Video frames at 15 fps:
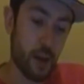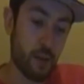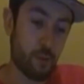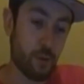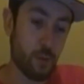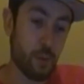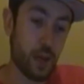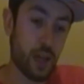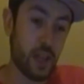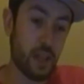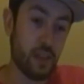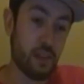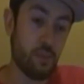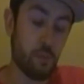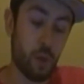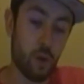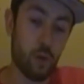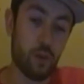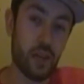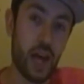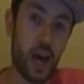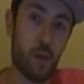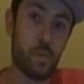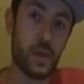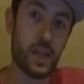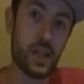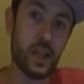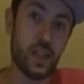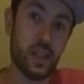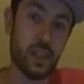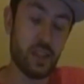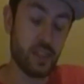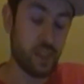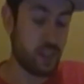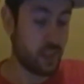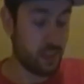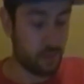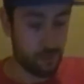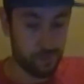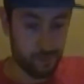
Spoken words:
everybody pulled out because,